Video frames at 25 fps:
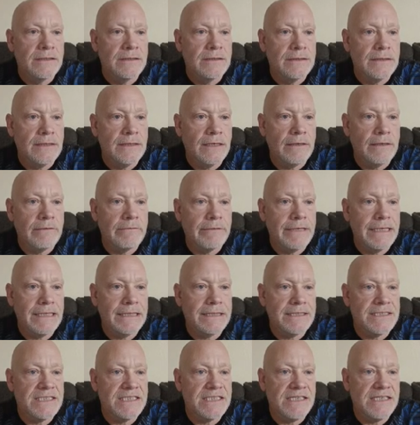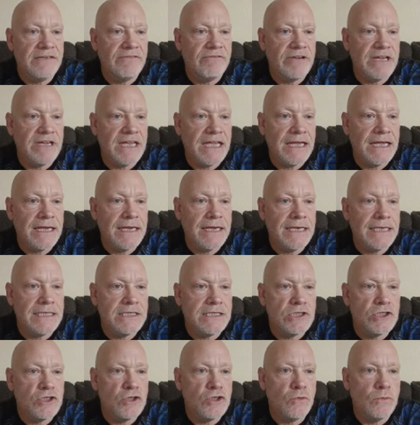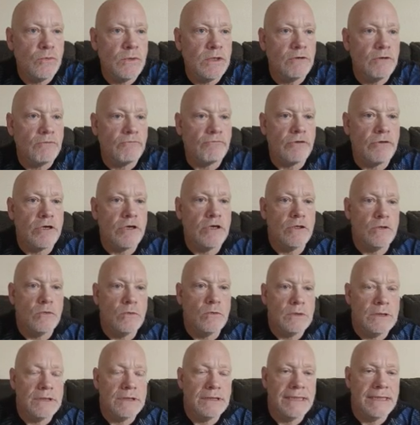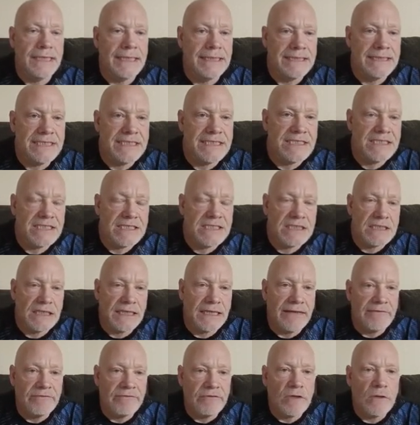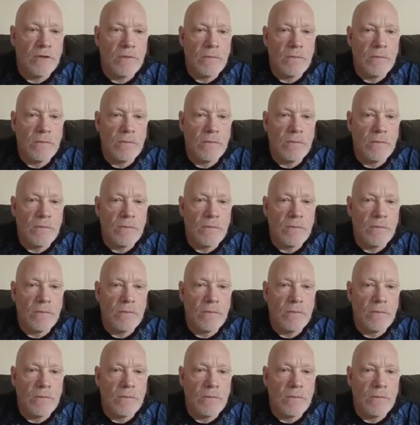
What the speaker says: All right, let's see if we can get 2 in a row at this level.